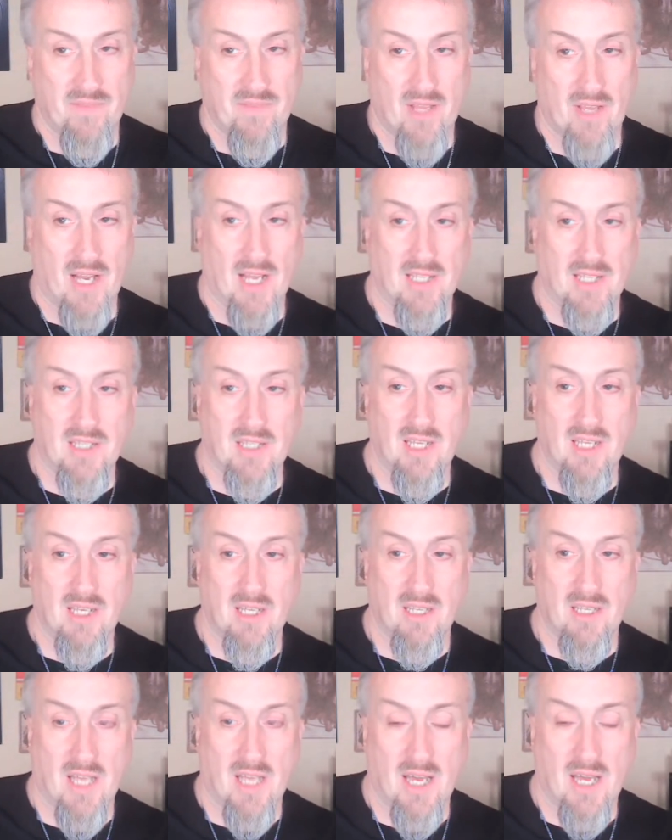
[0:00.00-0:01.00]
I think
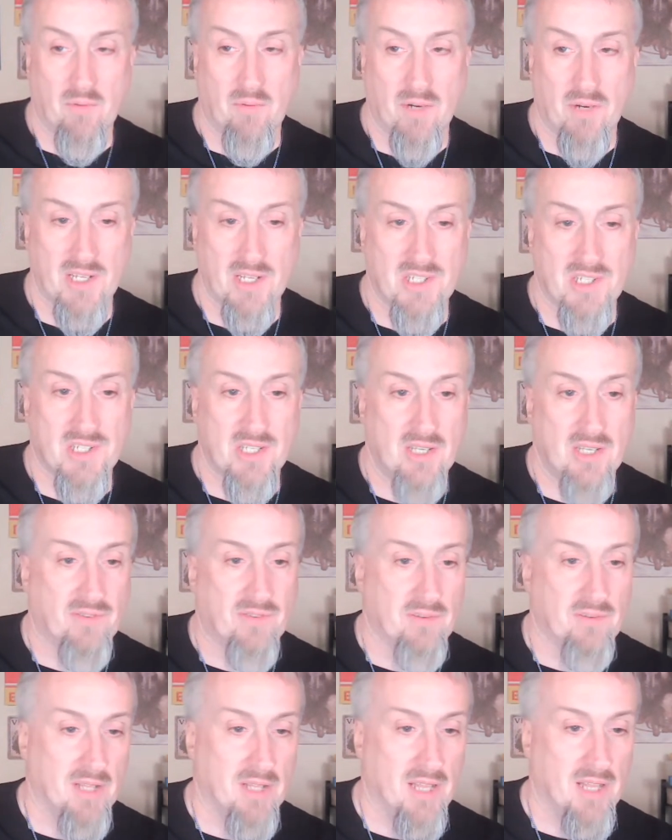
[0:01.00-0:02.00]
a lot of what I see
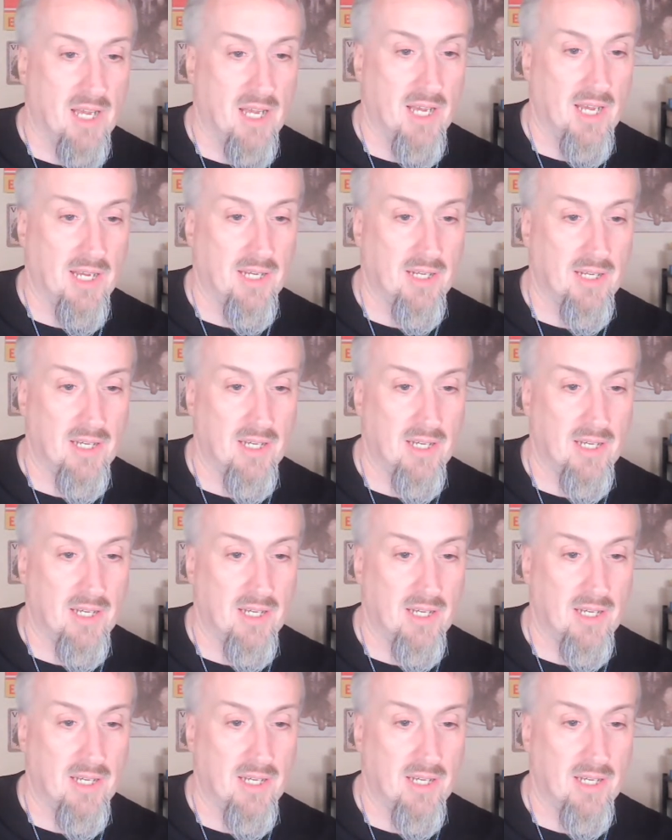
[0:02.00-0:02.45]
from the line